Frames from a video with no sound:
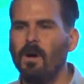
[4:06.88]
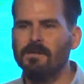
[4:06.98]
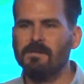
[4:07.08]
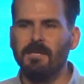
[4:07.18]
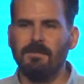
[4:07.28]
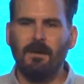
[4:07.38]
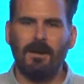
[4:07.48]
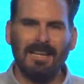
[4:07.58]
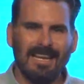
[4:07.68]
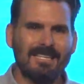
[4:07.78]
whilst
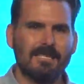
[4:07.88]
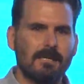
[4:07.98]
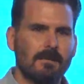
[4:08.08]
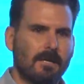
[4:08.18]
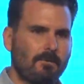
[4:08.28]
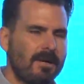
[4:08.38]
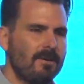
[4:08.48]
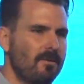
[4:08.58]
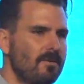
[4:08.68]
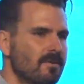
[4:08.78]
there are less
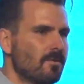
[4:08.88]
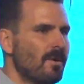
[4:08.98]
credit unions